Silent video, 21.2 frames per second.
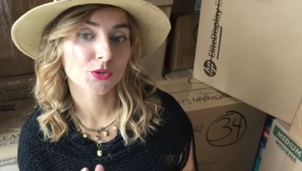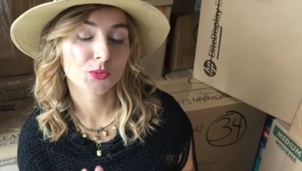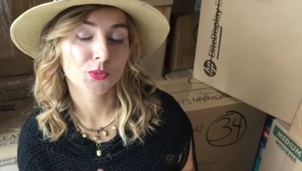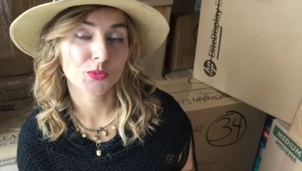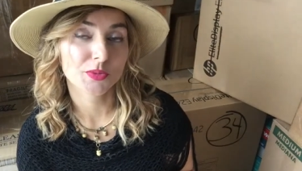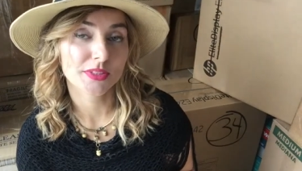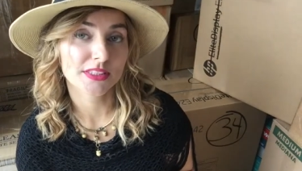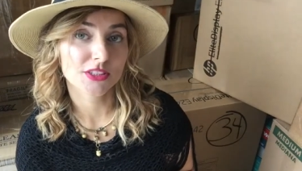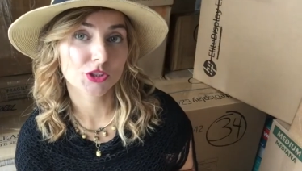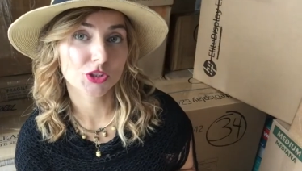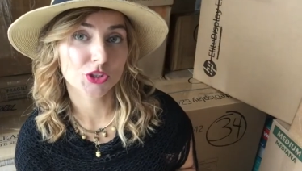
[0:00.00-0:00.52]
to
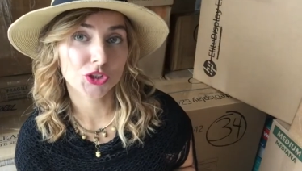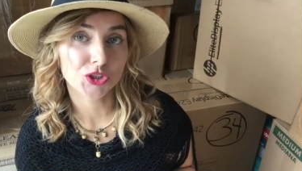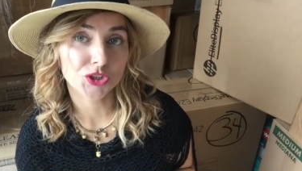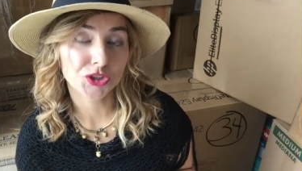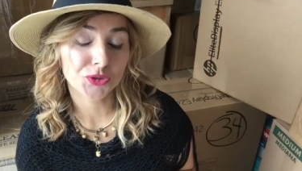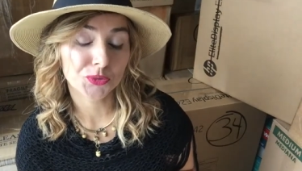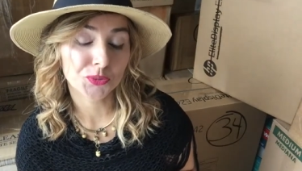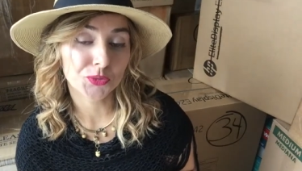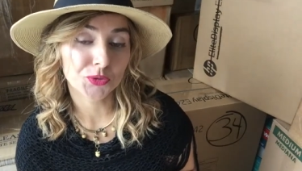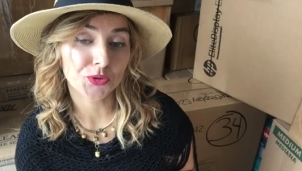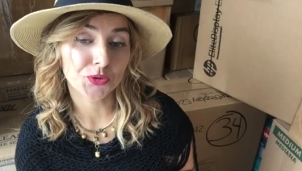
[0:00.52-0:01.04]
research
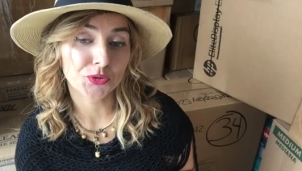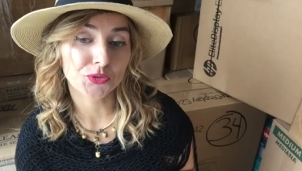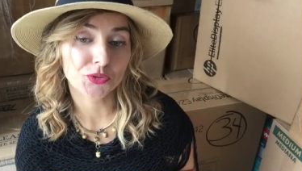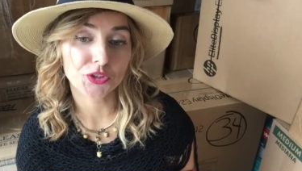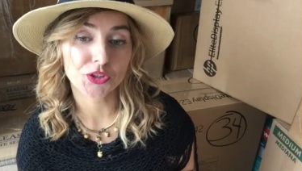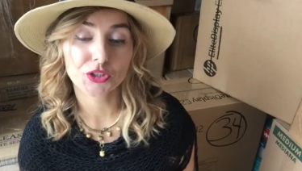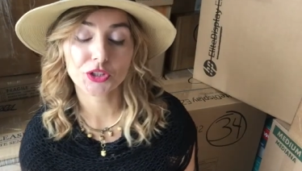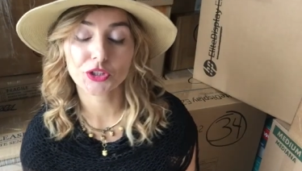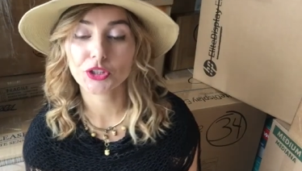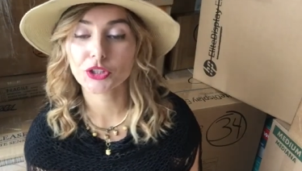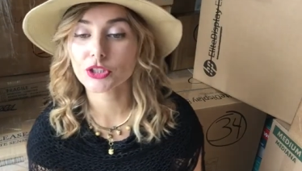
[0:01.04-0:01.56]
your
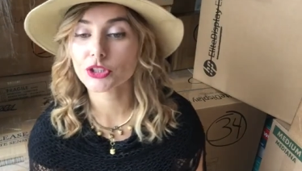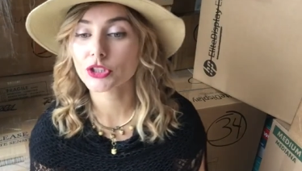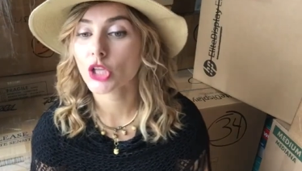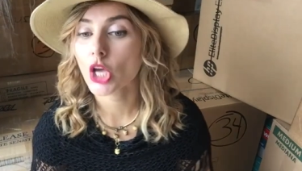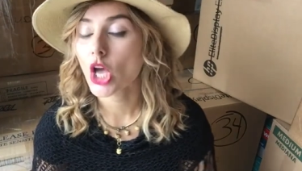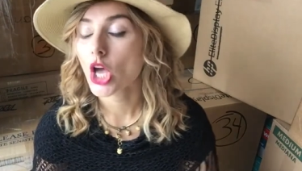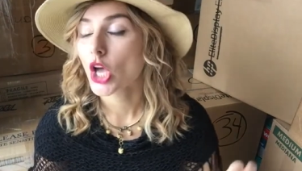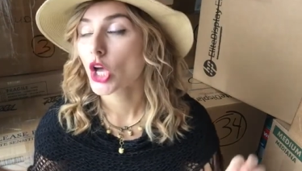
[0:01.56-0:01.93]
movers.